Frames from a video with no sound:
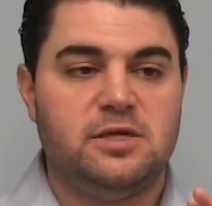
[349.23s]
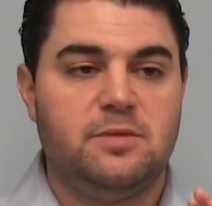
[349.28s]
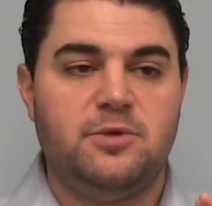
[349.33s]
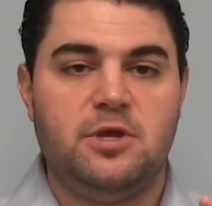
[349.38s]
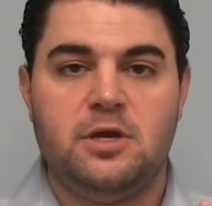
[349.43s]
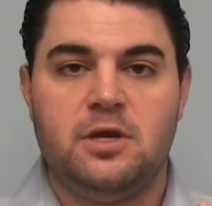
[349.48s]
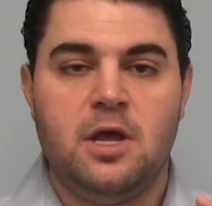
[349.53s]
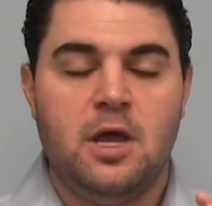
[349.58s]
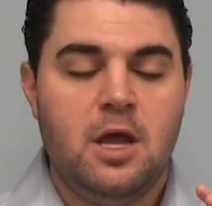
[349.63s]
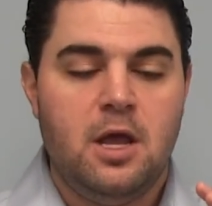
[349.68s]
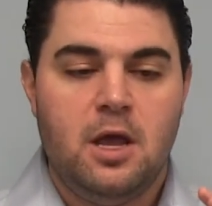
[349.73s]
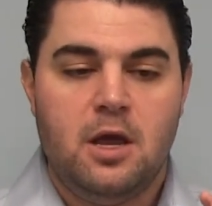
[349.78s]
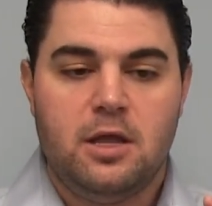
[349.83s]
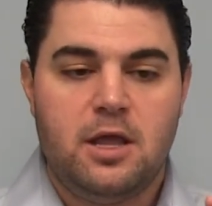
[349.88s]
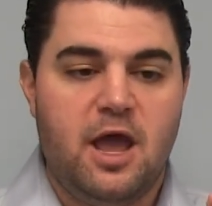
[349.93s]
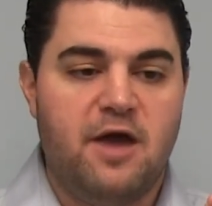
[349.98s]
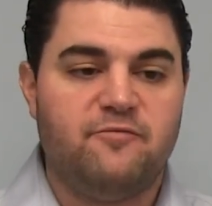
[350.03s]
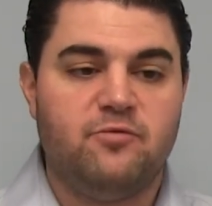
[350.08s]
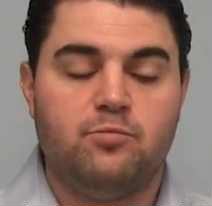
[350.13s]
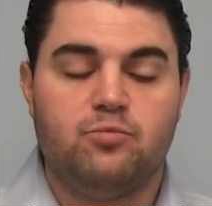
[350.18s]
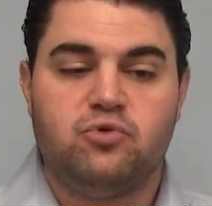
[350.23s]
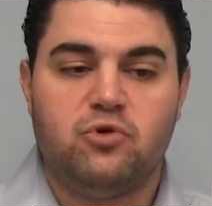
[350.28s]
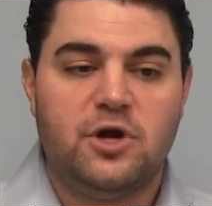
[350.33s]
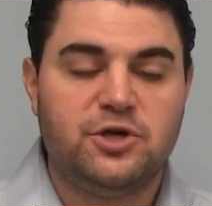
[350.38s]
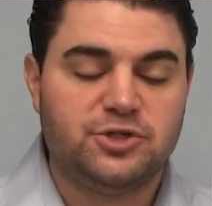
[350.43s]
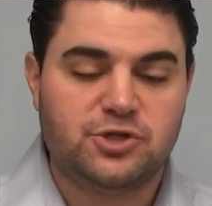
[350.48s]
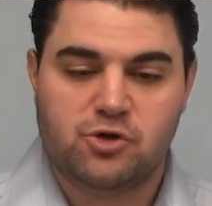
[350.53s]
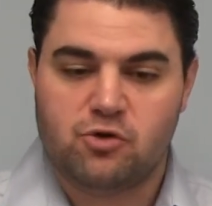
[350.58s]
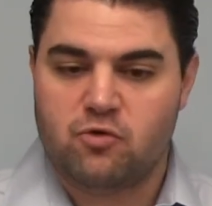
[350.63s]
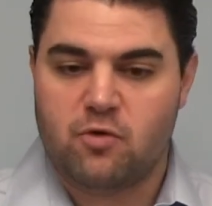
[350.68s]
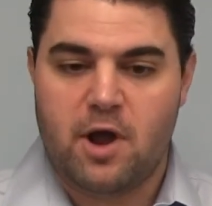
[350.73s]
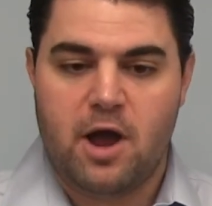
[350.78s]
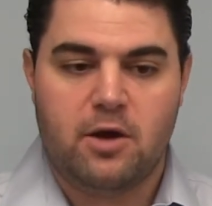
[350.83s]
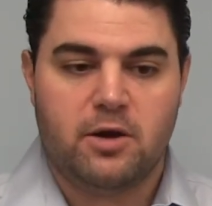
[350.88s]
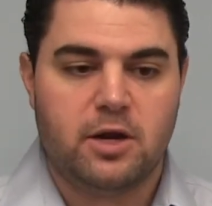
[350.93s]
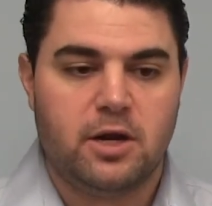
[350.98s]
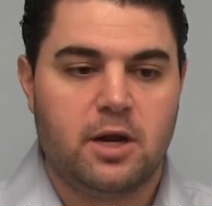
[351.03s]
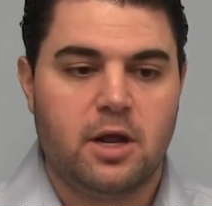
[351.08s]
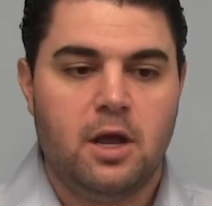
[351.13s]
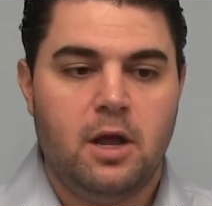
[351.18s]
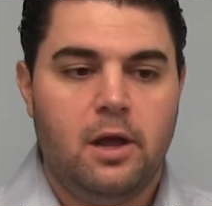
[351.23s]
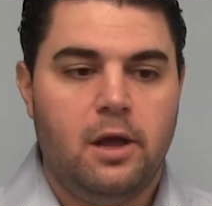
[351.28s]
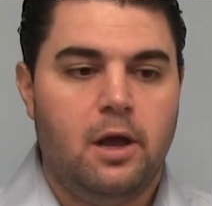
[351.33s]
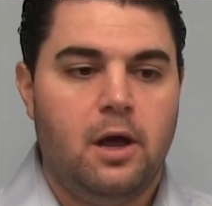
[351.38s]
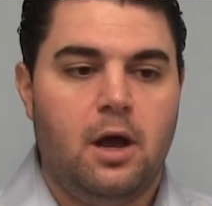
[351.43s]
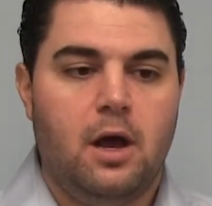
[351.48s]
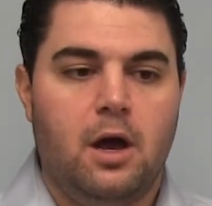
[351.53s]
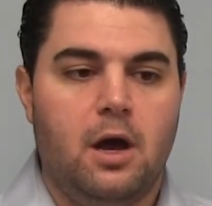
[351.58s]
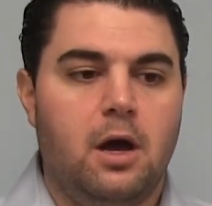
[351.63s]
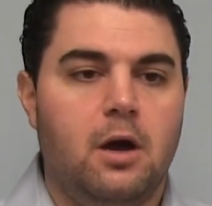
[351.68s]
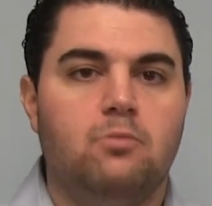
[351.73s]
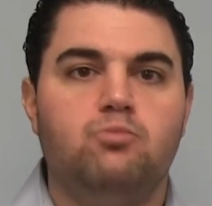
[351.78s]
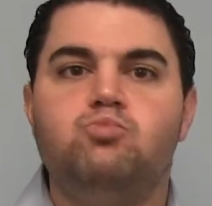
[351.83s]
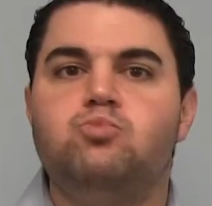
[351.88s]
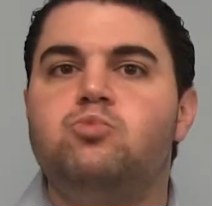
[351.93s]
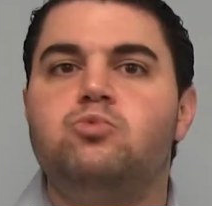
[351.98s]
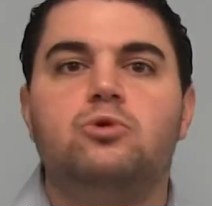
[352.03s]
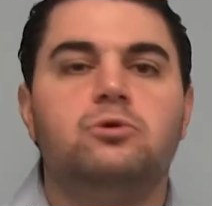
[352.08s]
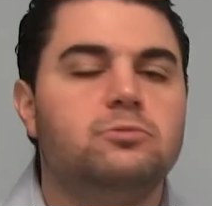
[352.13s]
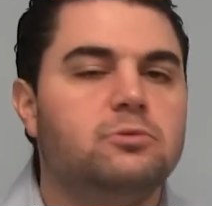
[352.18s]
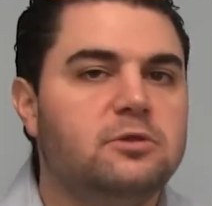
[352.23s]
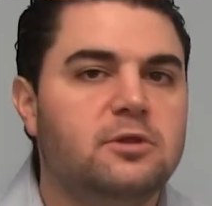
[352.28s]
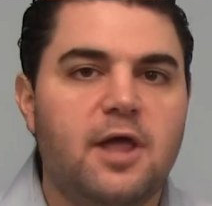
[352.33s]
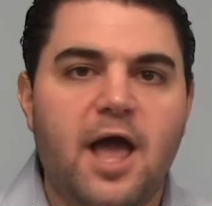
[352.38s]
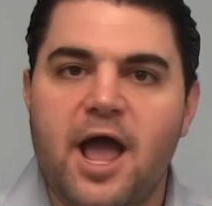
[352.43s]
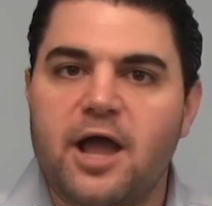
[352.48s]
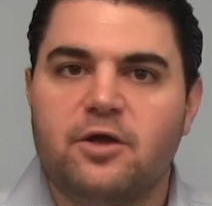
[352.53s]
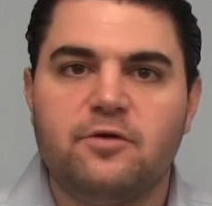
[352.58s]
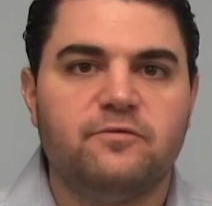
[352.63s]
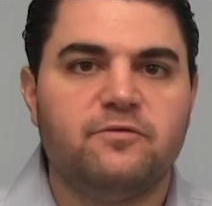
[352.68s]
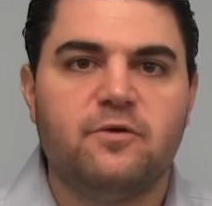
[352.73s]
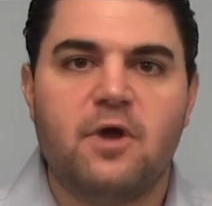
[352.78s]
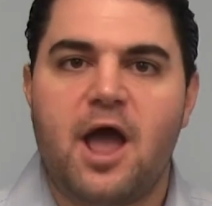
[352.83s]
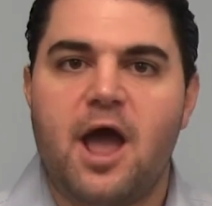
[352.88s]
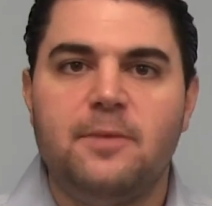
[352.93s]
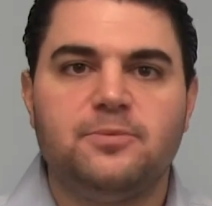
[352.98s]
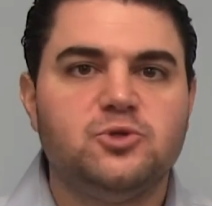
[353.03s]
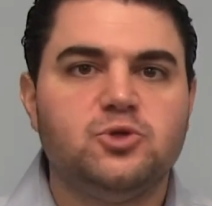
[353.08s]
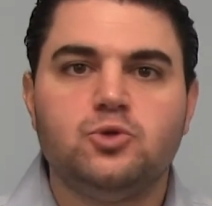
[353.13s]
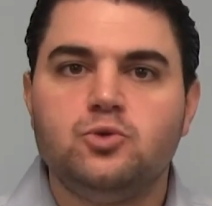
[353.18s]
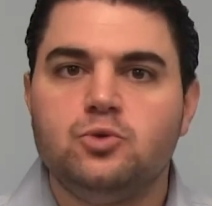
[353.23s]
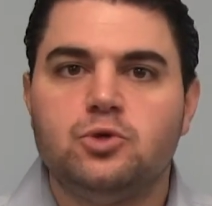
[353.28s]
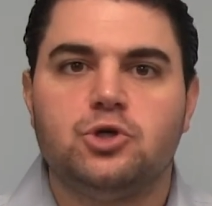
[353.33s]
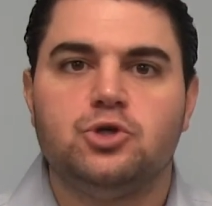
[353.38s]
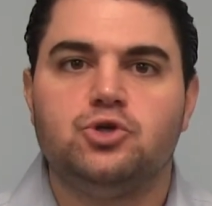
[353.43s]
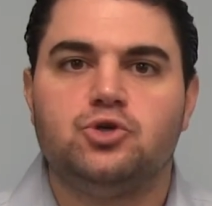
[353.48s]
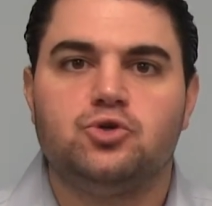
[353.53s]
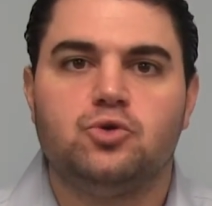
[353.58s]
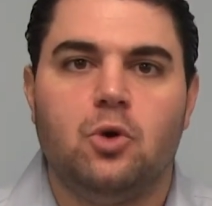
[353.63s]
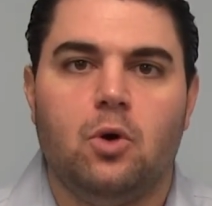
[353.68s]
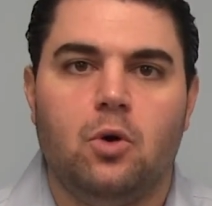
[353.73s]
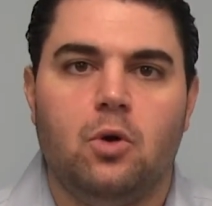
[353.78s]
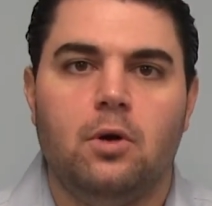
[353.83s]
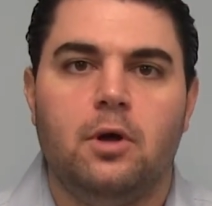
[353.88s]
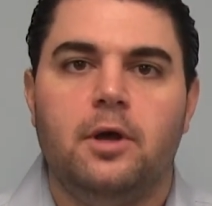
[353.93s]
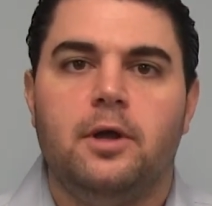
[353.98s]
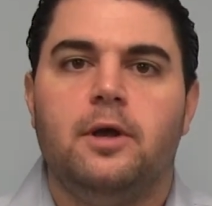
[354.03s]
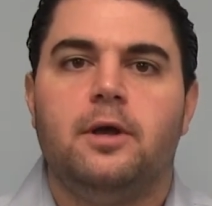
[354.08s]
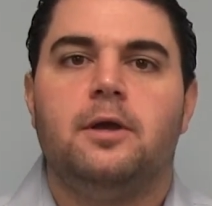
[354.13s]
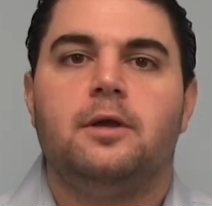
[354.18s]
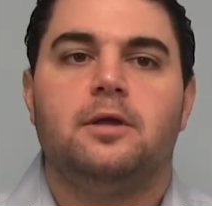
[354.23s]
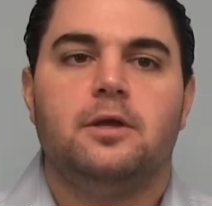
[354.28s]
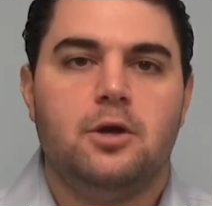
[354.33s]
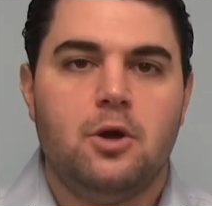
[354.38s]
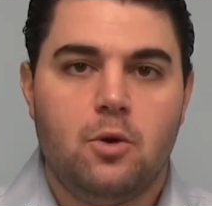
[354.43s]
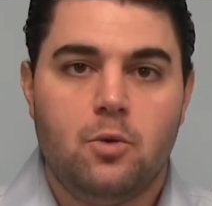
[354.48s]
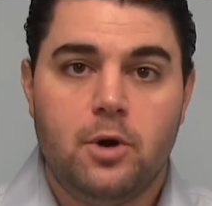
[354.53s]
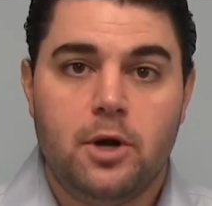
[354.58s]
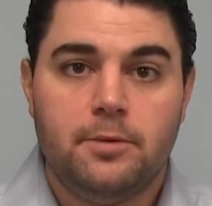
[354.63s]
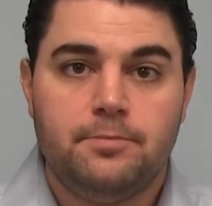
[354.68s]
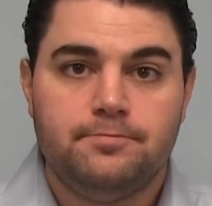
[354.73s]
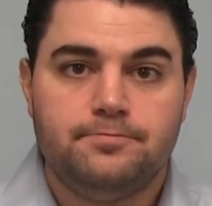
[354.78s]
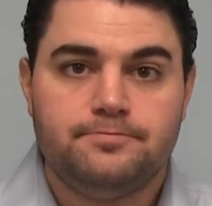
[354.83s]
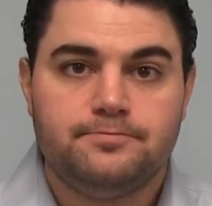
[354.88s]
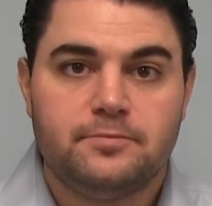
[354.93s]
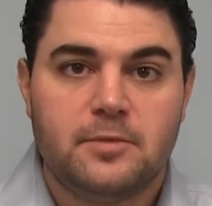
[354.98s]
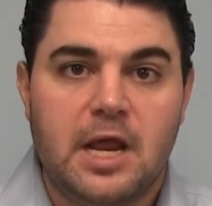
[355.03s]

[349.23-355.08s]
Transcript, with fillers: I mean, you have impression crowding, lack of absolute control. You know what?